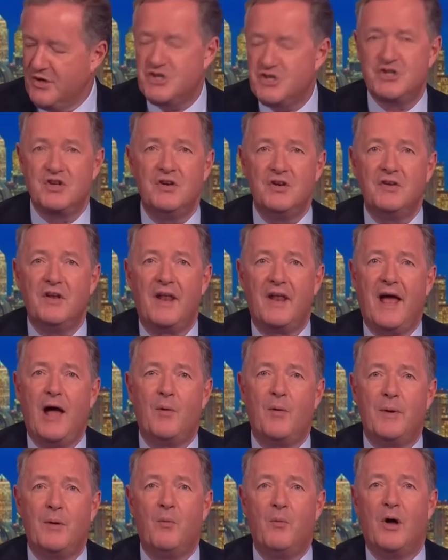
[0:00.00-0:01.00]
We Should and
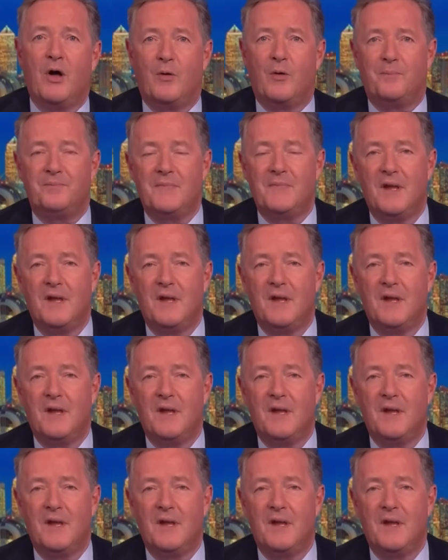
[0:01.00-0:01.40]
How We Will.